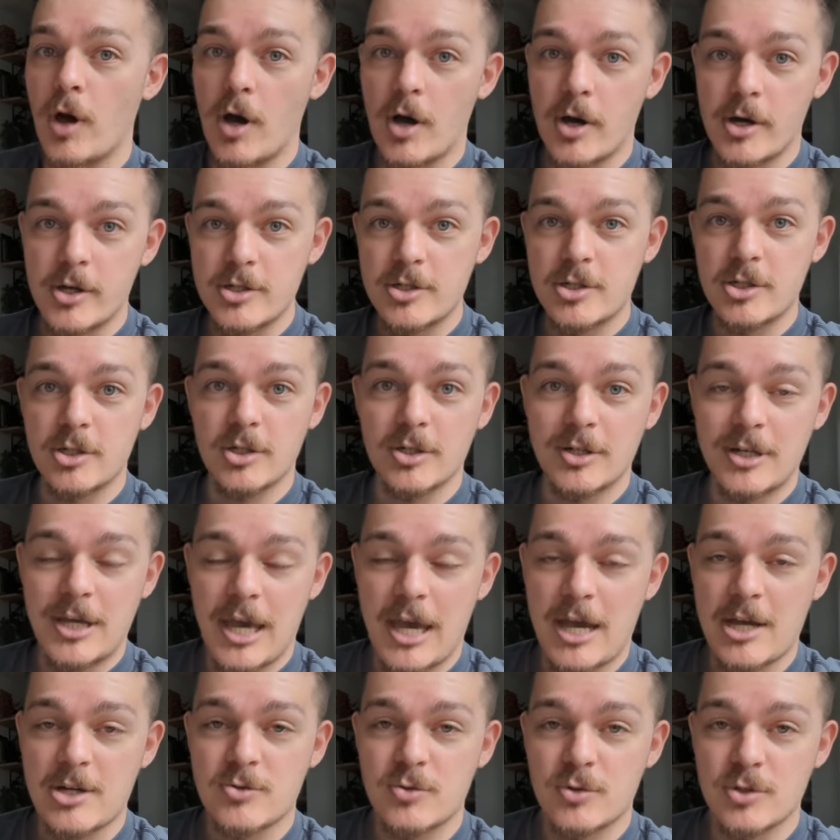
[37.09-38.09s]
on to your
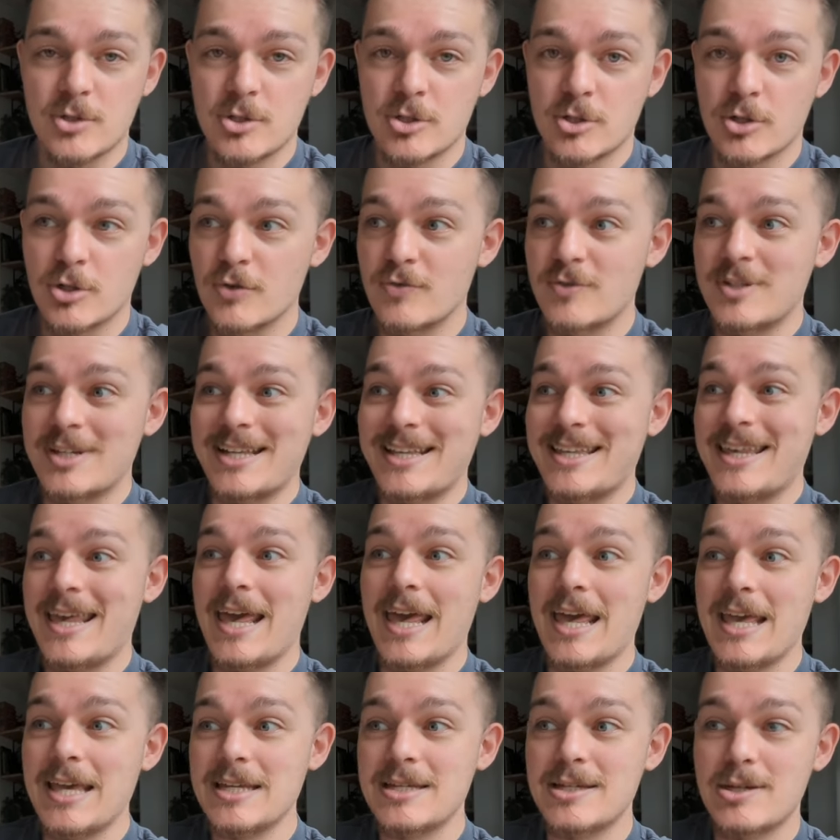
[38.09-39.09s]
cash reserves in
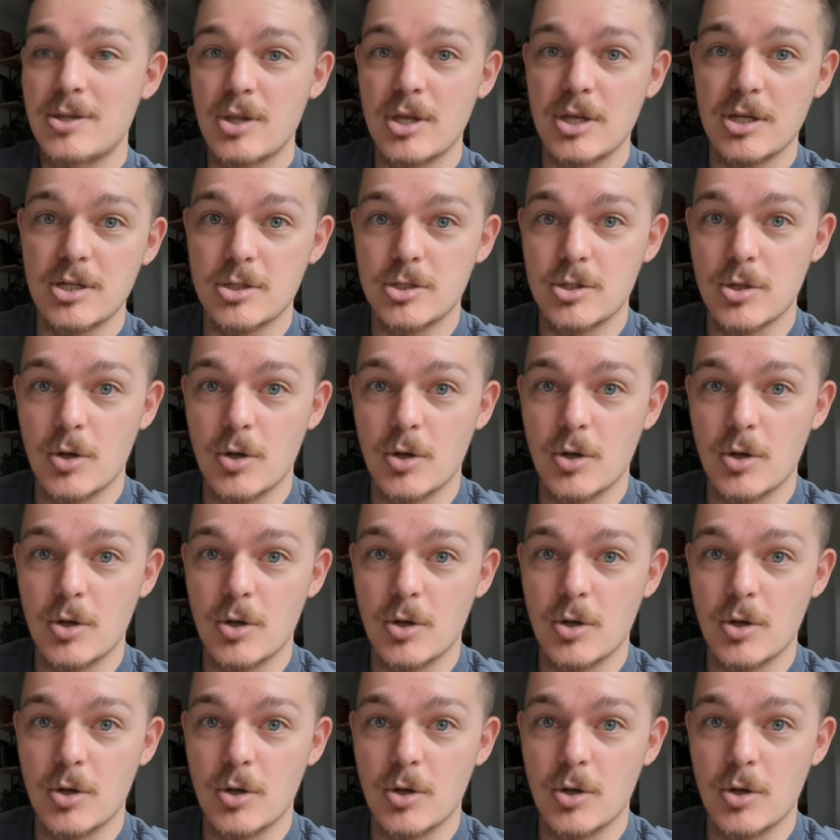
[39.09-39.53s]
case things